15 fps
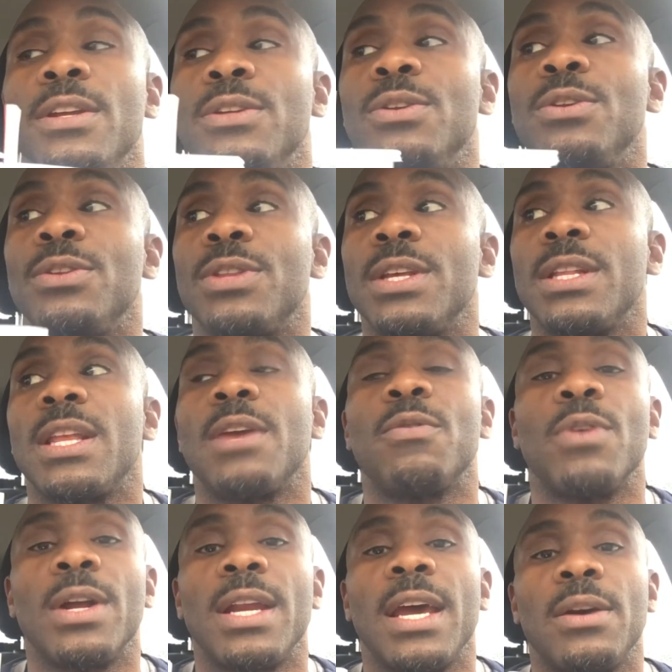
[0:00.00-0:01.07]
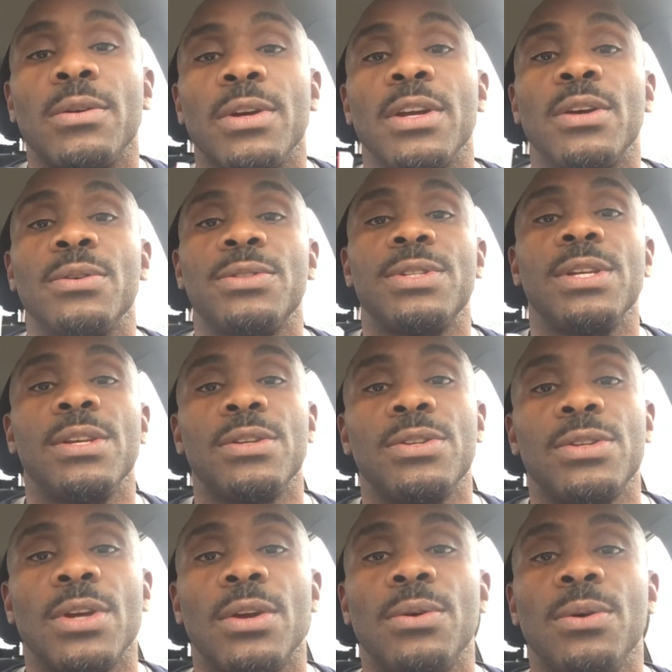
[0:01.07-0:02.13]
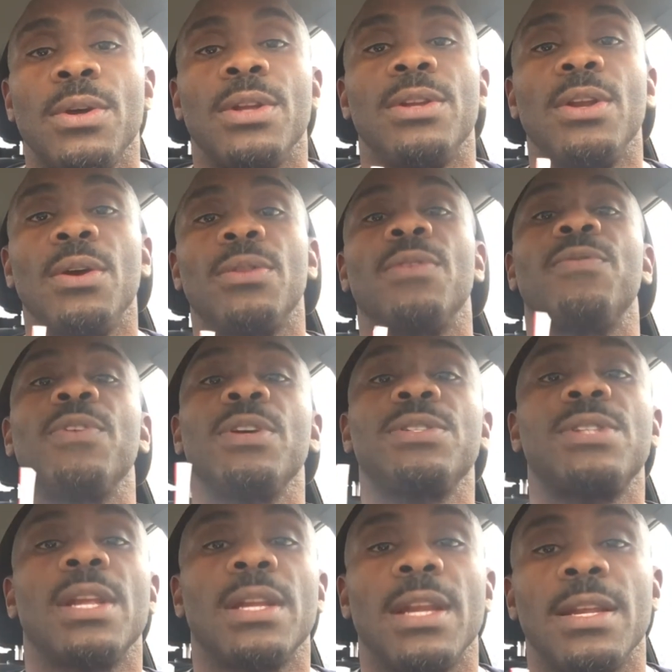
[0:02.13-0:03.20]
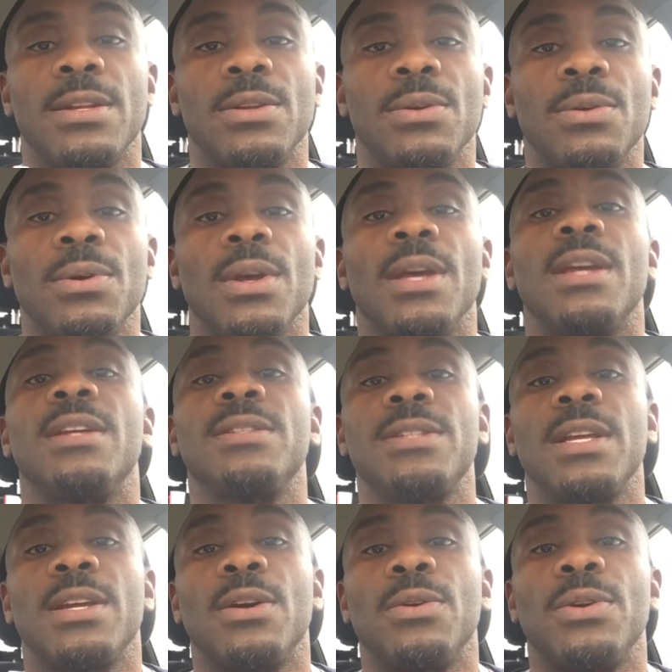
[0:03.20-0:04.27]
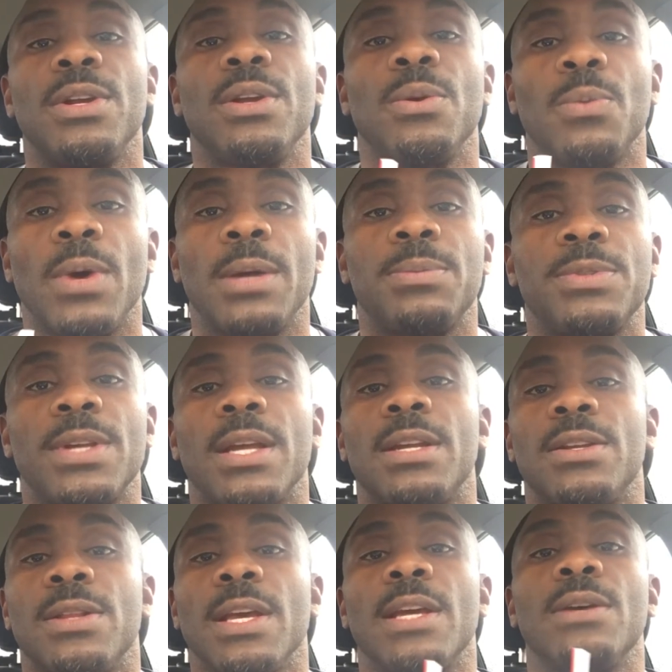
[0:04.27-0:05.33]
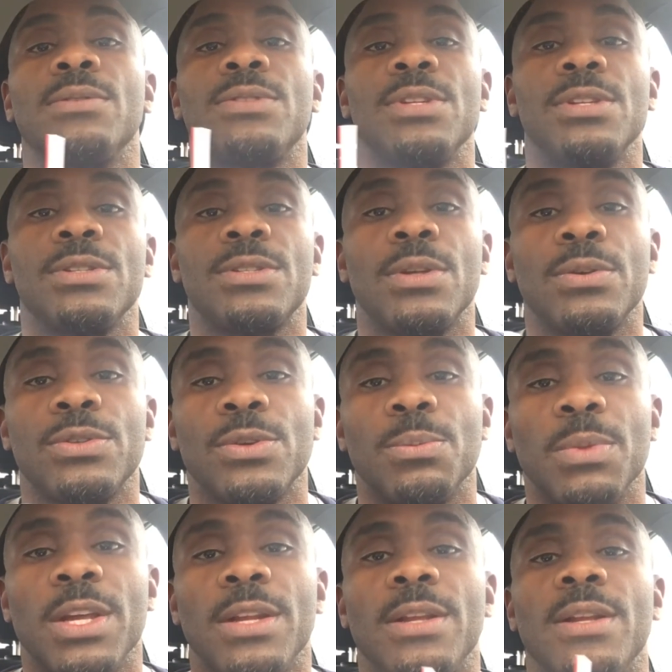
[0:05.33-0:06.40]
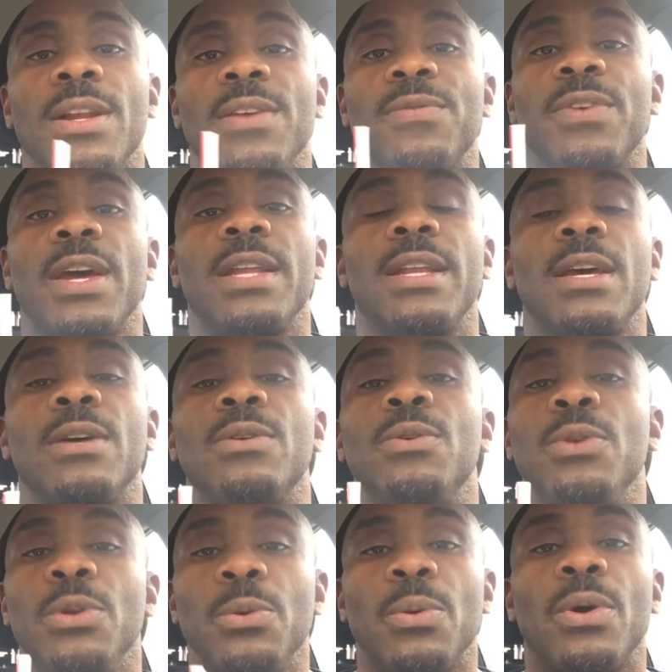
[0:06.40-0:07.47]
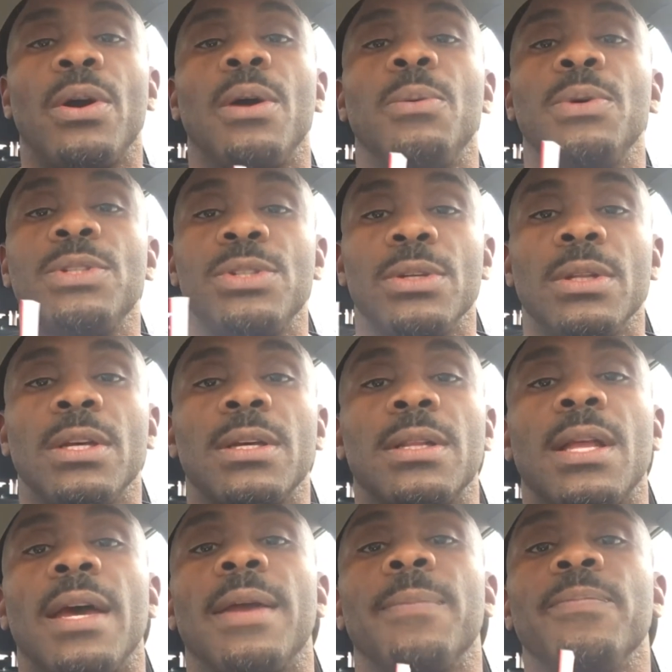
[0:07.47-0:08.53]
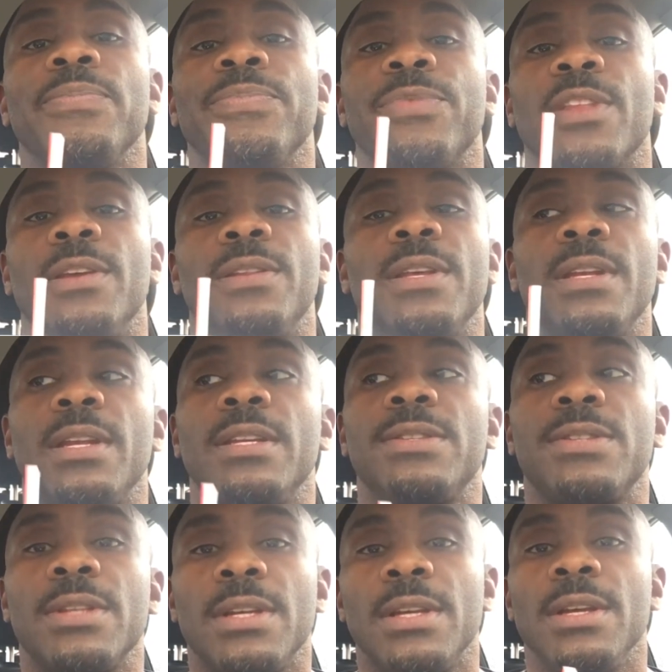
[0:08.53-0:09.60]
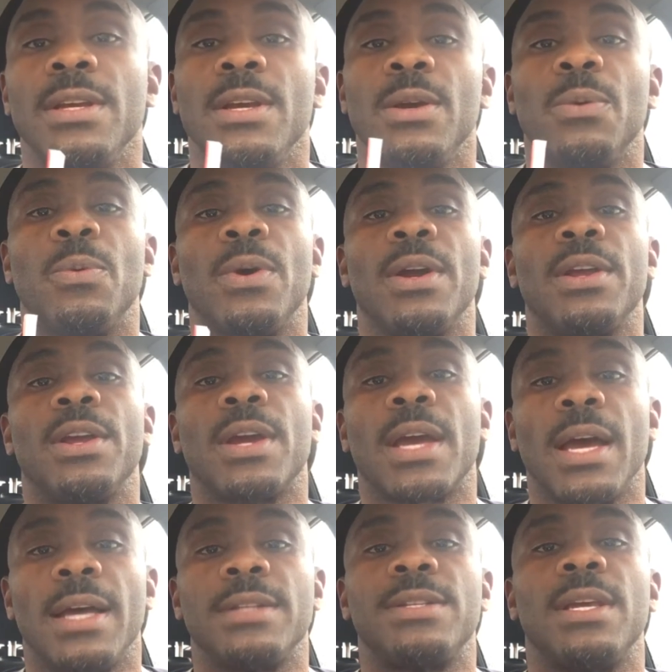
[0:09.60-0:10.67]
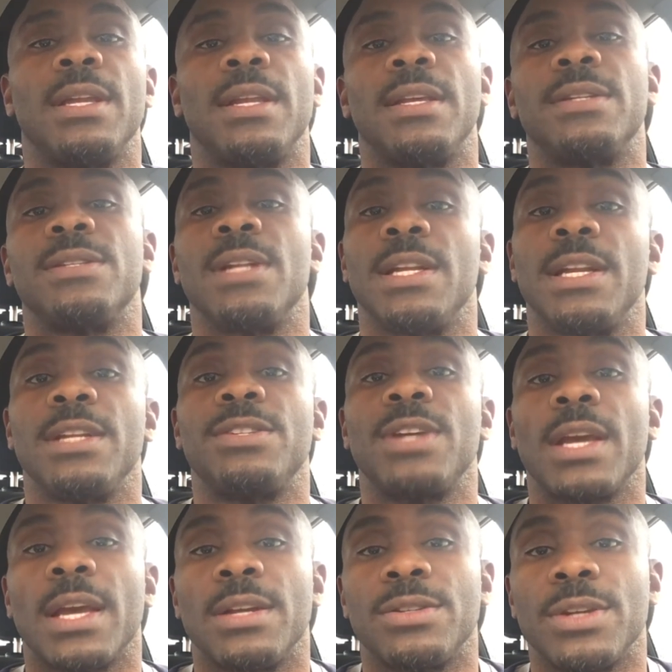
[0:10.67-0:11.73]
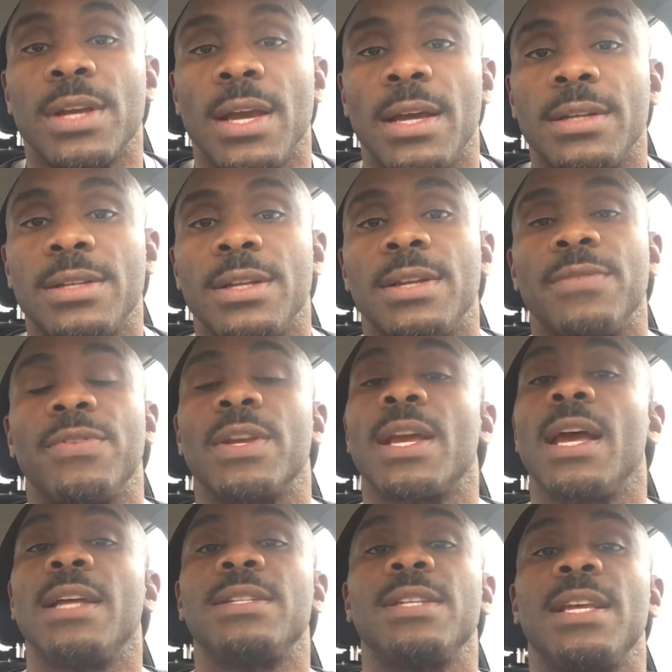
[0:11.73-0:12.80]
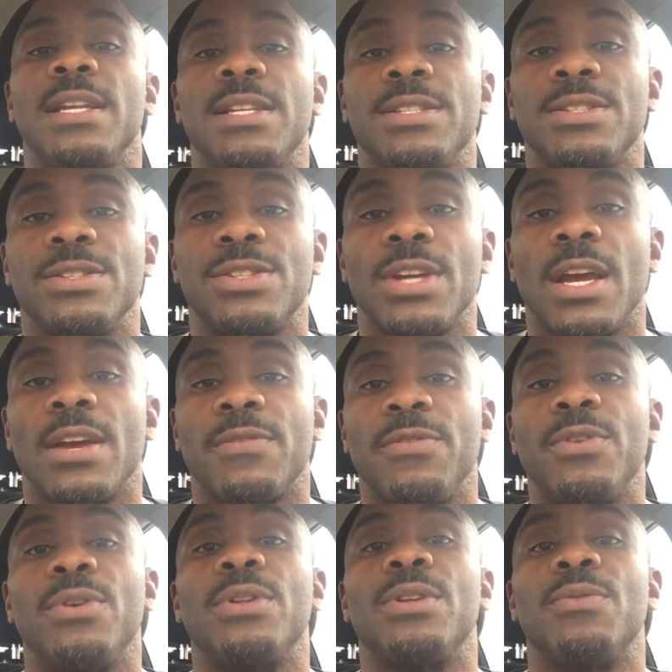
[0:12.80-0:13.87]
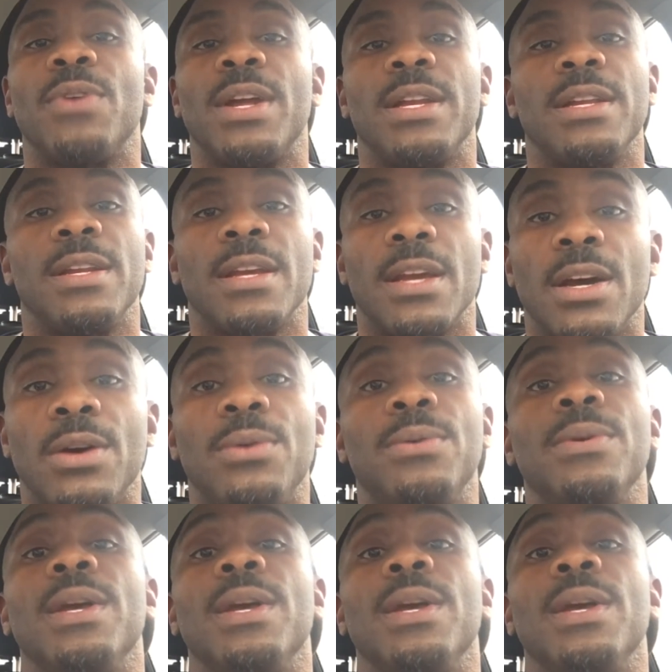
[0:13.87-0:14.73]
do you think they run out and go see your show? No, the first thing they do is they go to your website or they go to your social media. They find out who you are, what you look like, and then they see where your content is, and then they check out your content. If your content isn't chock full and ready to go,